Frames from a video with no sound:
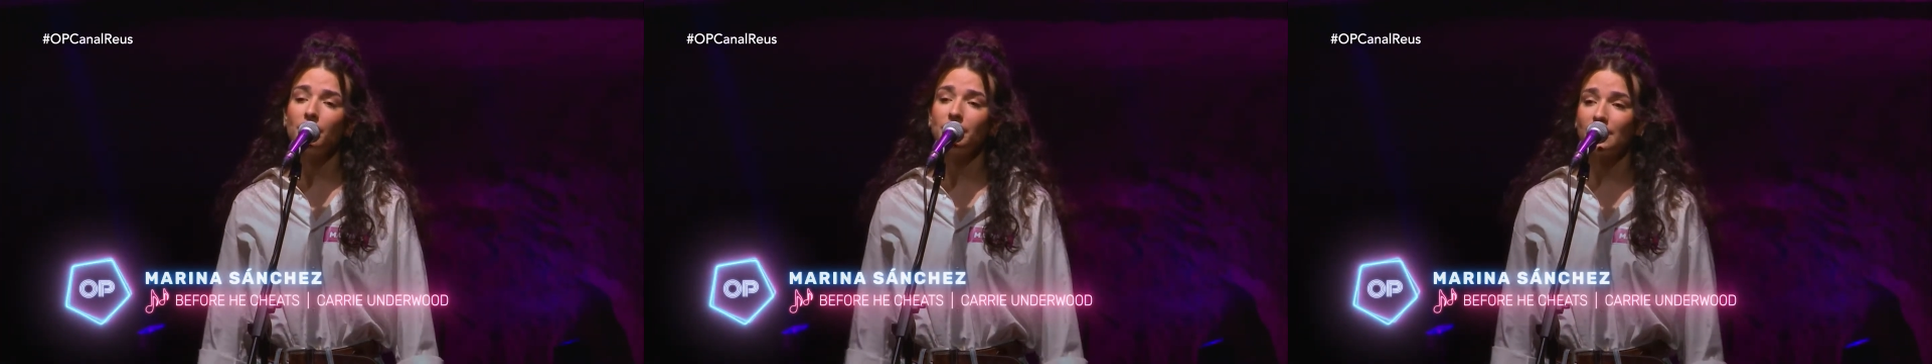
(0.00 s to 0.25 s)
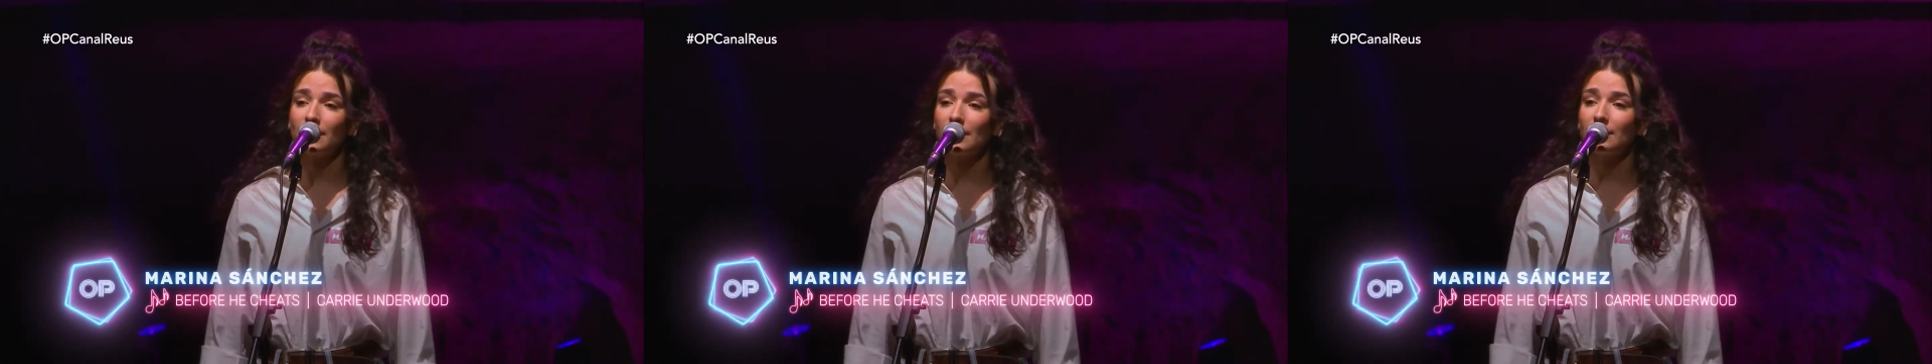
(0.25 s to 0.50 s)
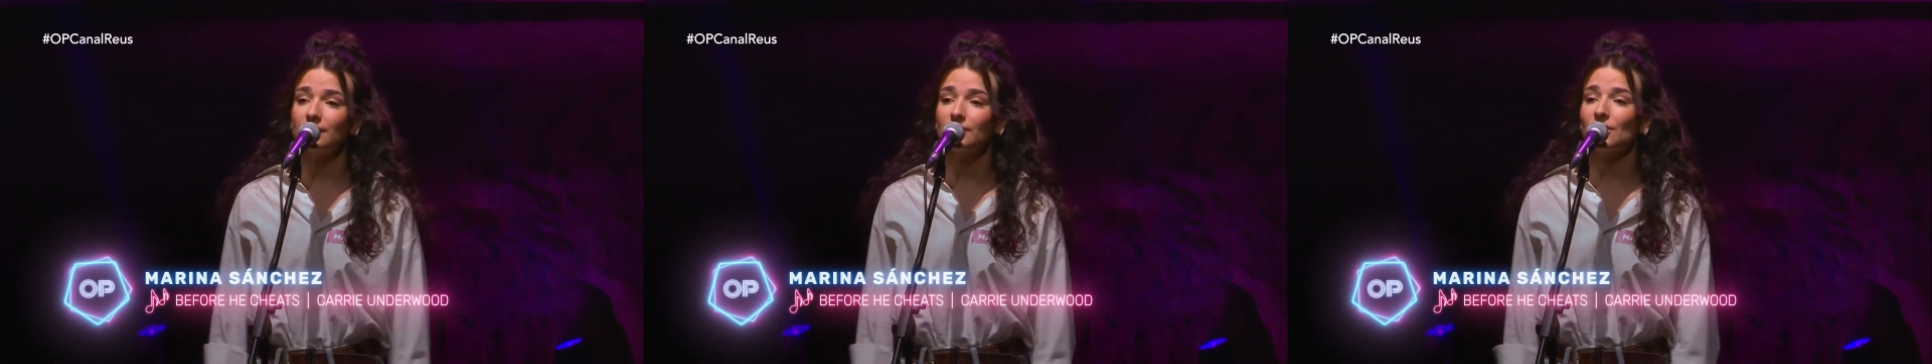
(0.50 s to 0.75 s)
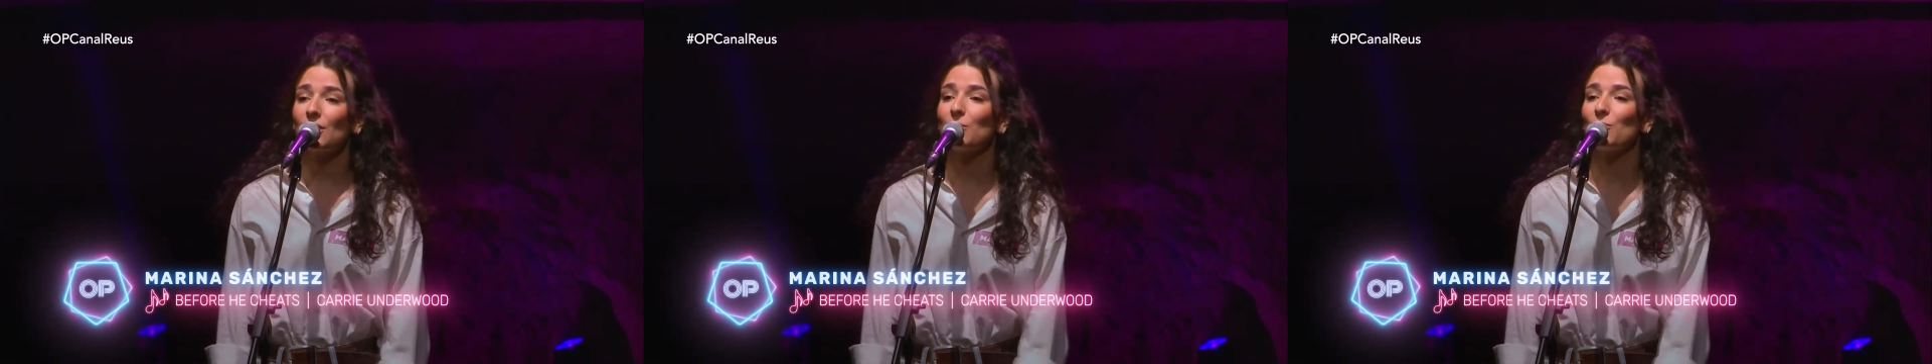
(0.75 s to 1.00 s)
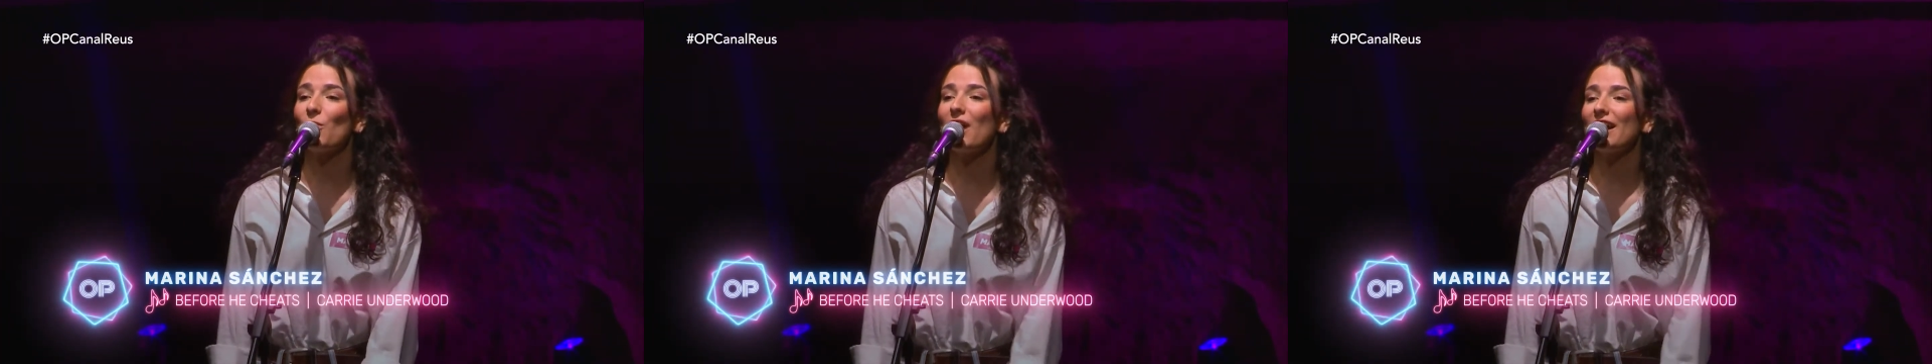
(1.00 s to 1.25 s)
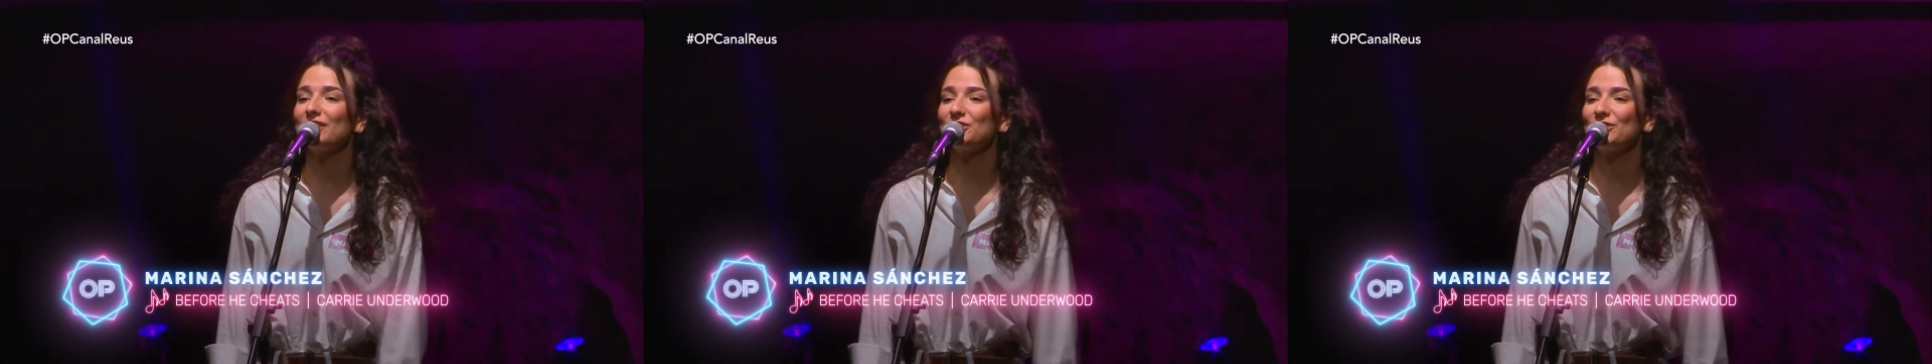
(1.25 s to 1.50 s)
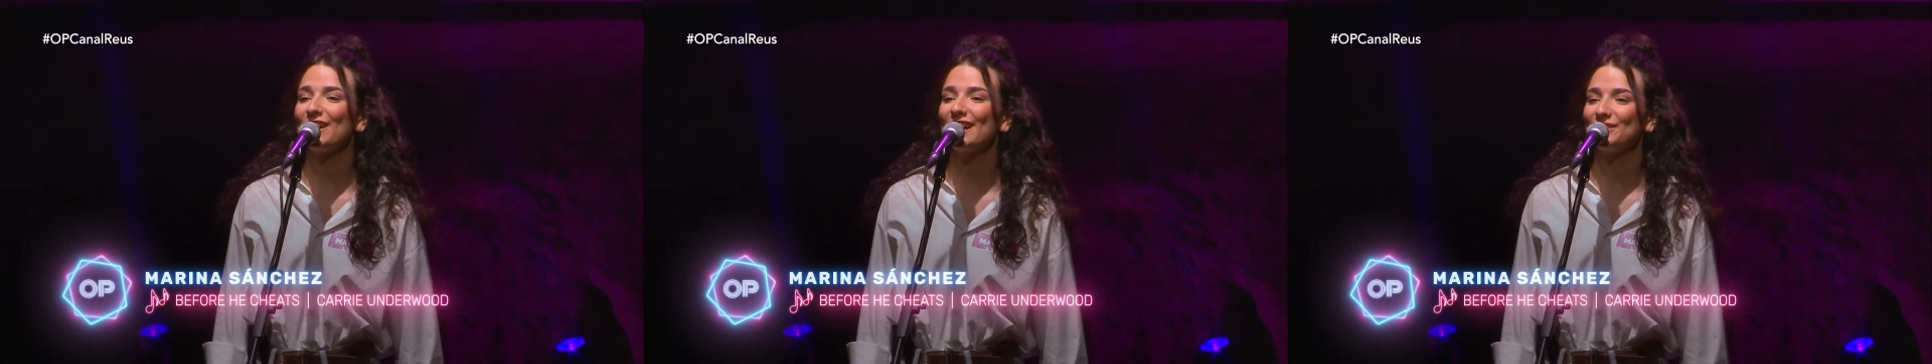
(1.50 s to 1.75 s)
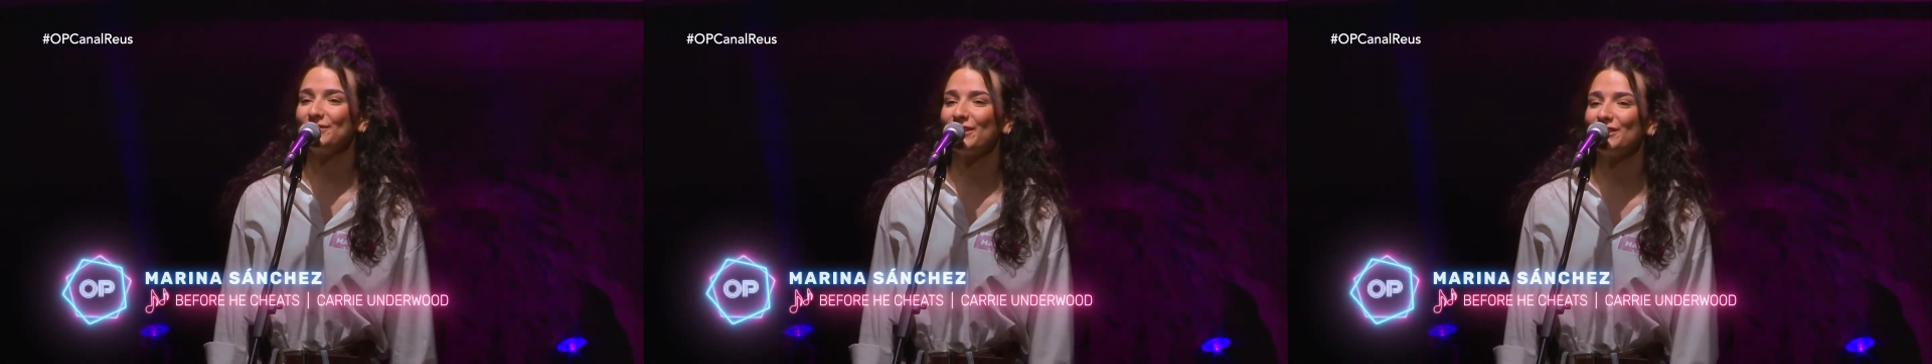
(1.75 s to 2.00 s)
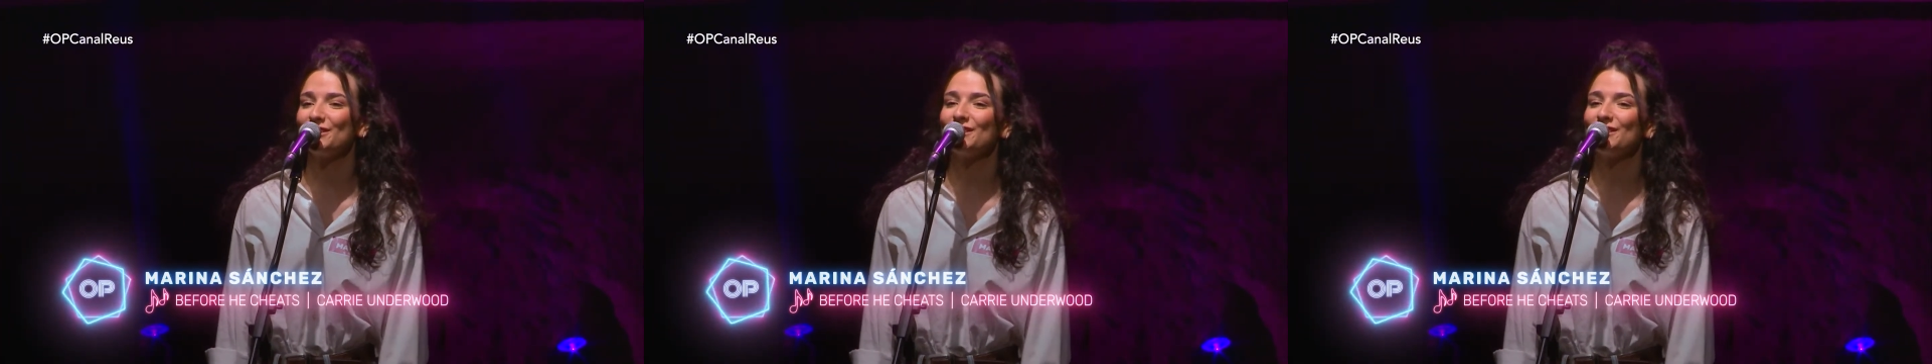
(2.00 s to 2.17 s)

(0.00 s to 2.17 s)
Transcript: singing some white trash version